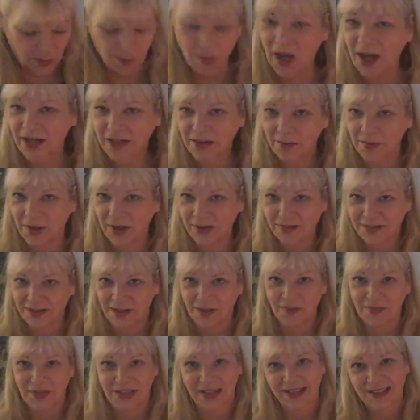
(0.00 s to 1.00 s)
mind about
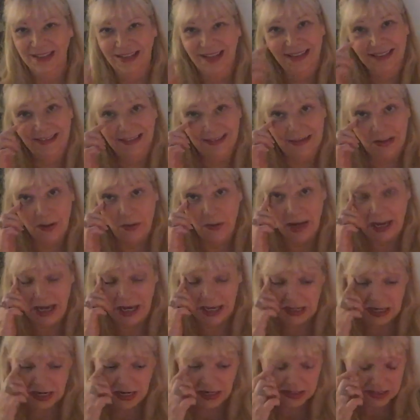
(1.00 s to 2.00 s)
something, they just go
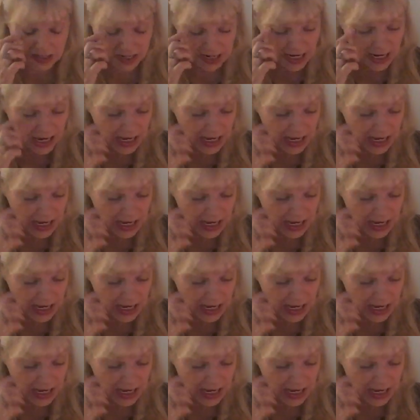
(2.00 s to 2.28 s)
ahead and